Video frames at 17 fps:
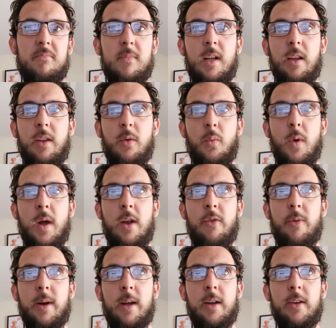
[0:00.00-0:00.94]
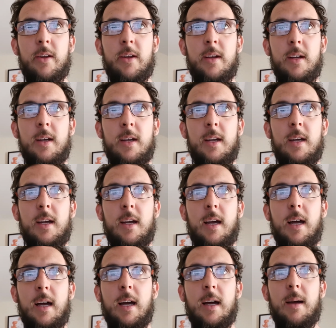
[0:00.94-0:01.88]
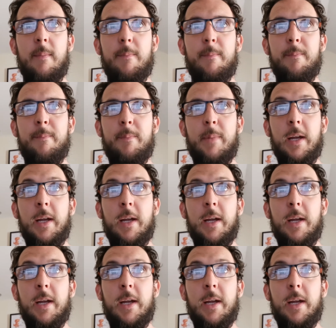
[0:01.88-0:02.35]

that's a win, right?